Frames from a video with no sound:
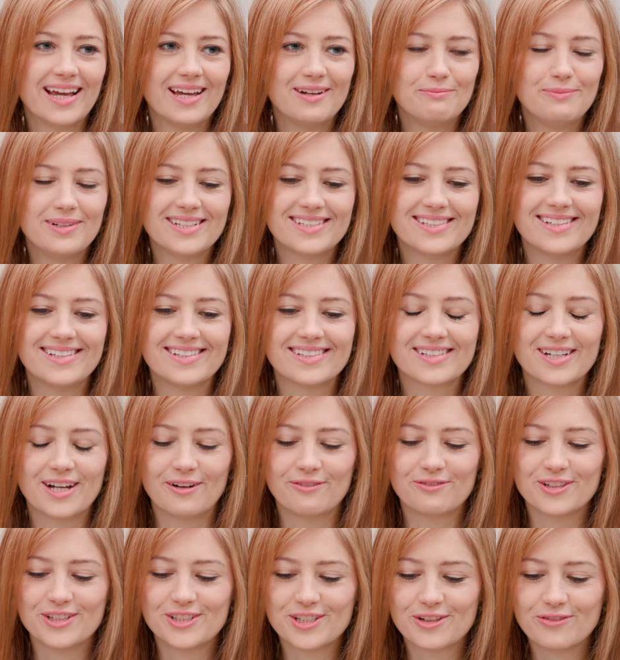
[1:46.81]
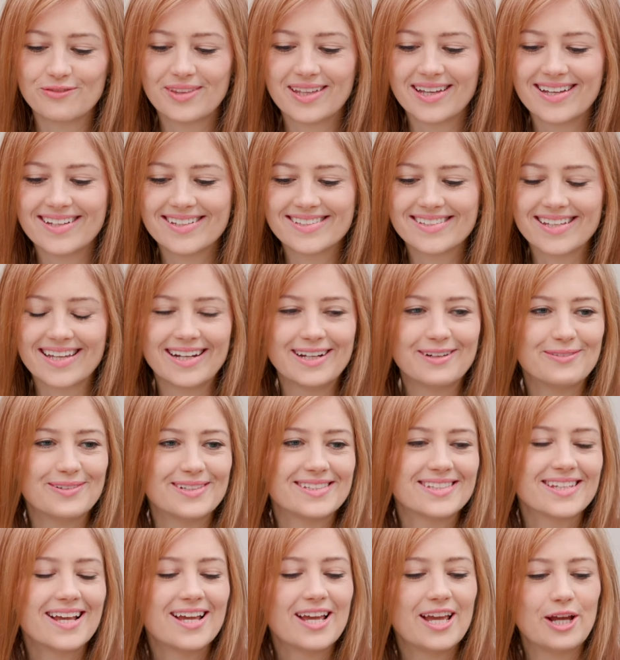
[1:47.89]
NBC's coverage of this, and it
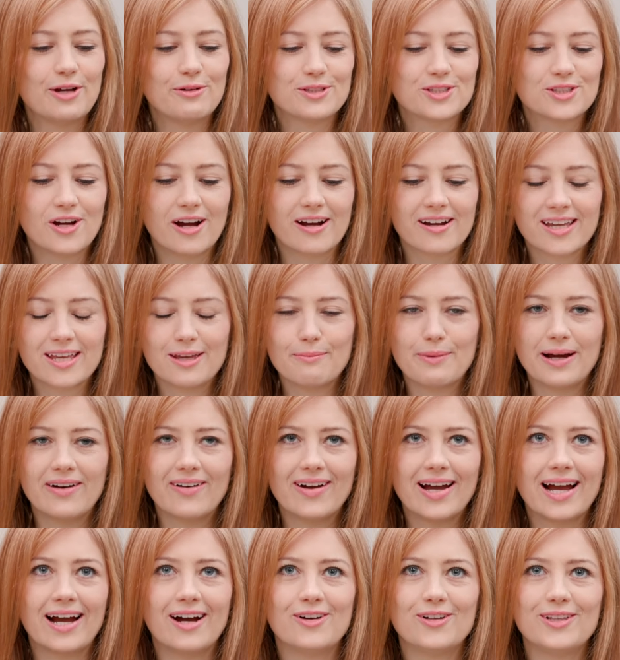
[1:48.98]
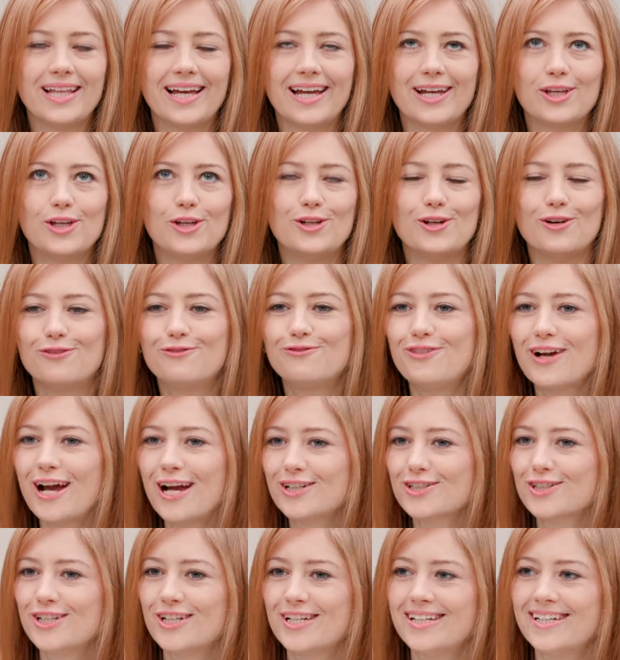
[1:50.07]
was talking about how
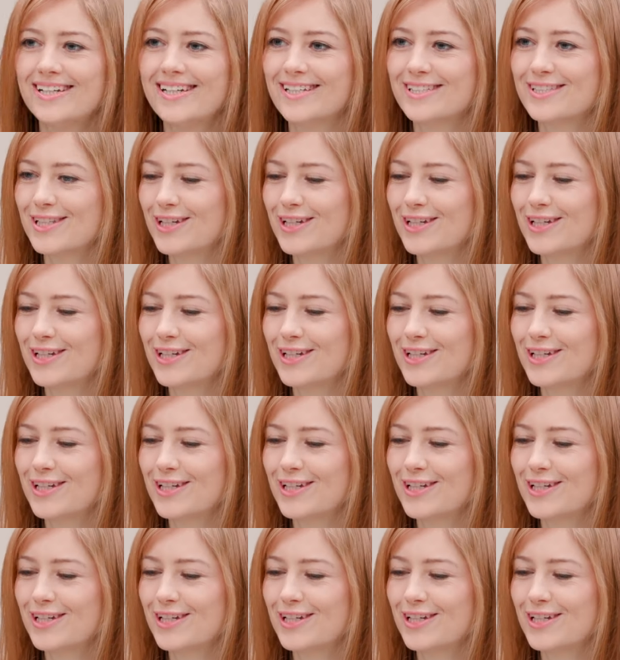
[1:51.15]
fashion is